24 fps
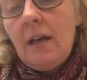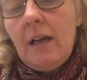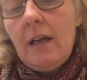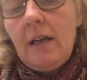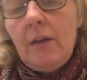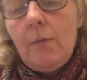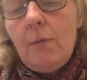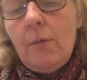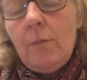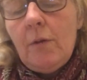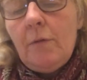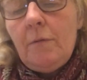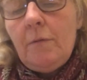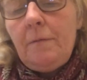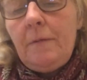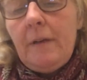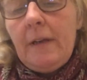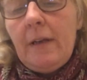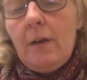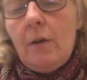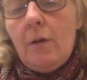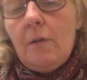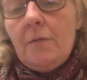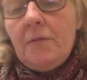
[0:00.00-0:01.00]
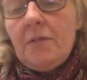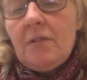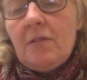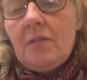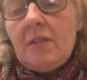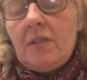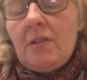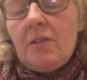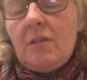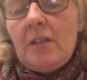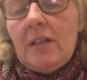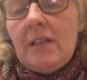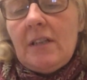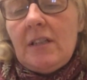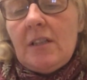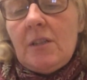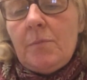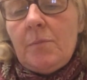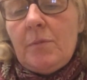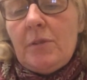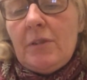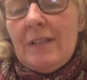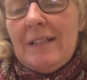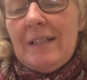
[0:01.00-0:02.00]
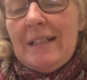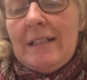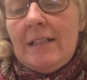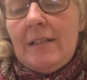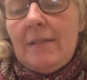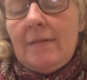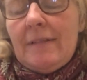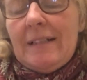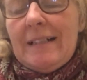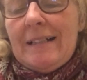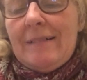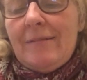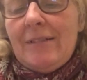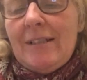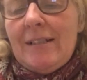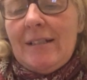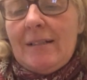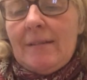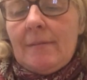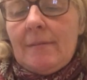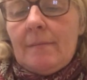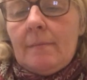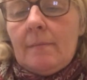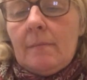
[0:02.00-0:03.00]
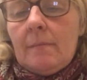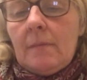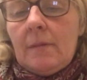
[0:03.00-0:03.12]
and it will fling off, so it's a good idea to put your hand around it,